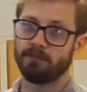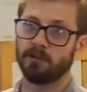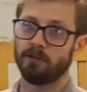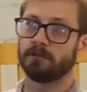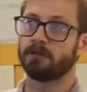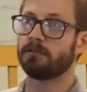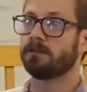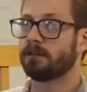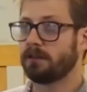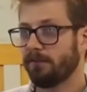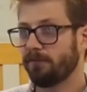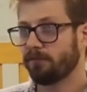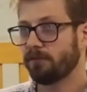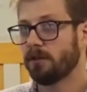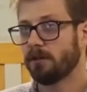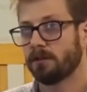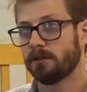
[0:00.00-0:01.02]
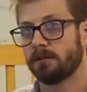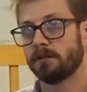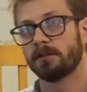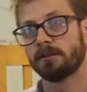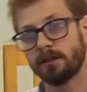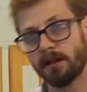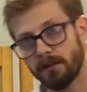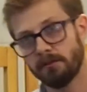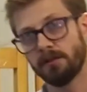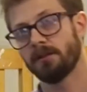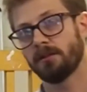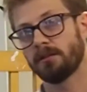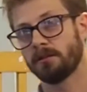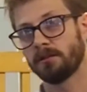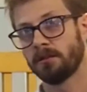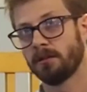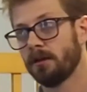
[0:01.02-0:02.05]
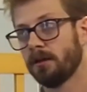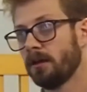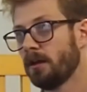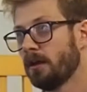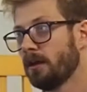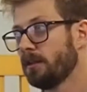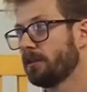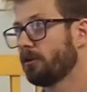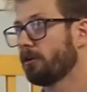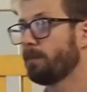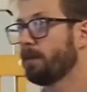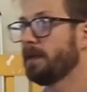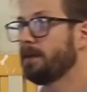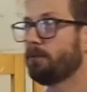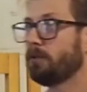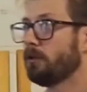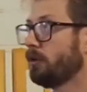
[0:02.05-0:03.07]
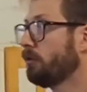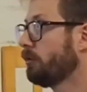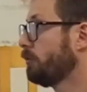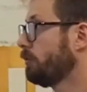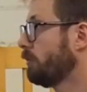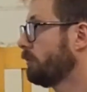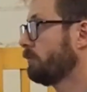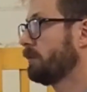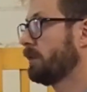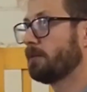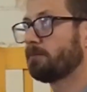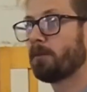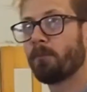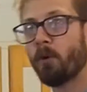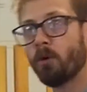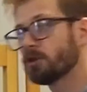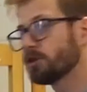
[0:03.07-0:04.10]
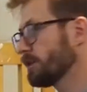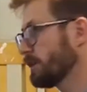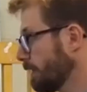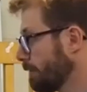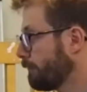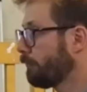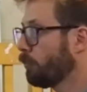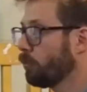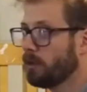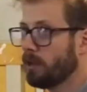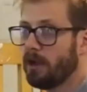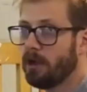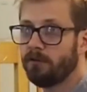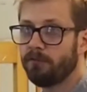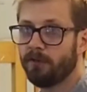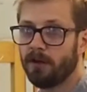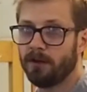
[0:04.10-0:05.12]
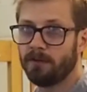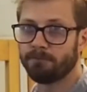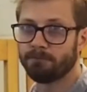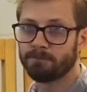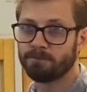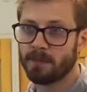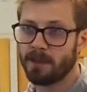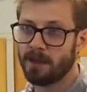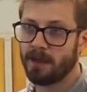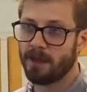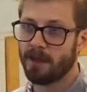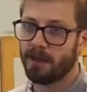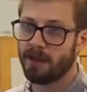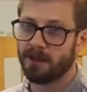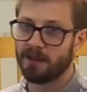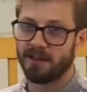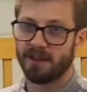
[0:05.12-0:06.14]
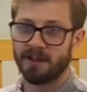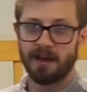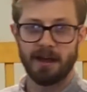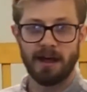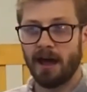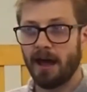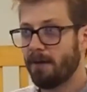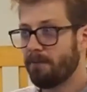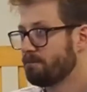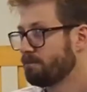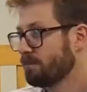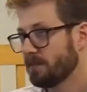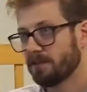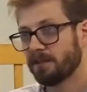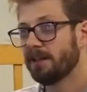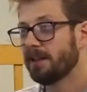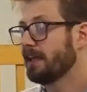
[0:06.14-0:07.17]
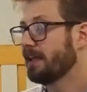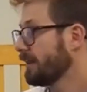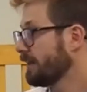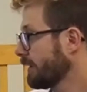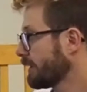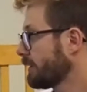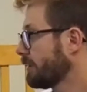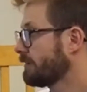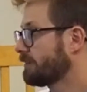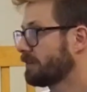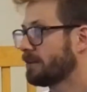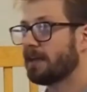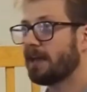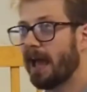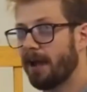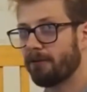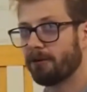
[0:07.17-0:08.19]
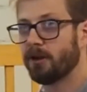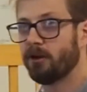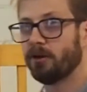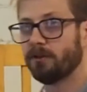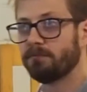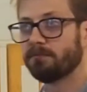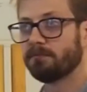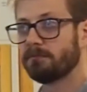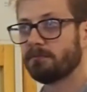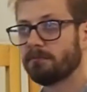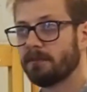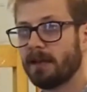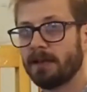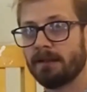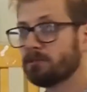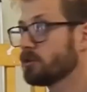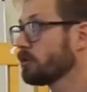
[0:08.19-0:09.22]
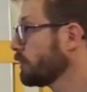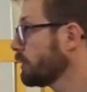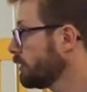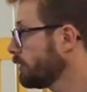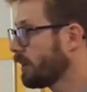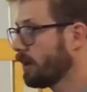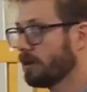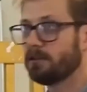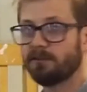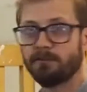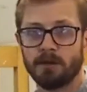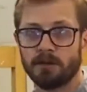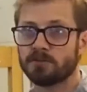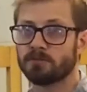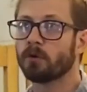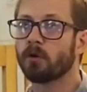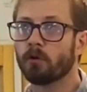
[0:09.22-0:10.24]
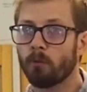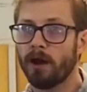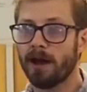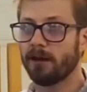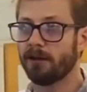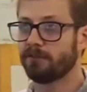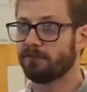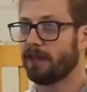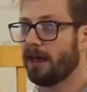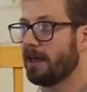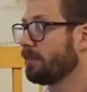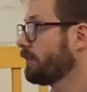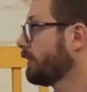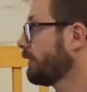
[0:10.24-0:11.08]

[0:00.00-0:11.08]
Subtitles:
lots of stiffness and slowness. There are people who disproportionately fall over. And I could carry on. And I'm sure you guys are much more aware of that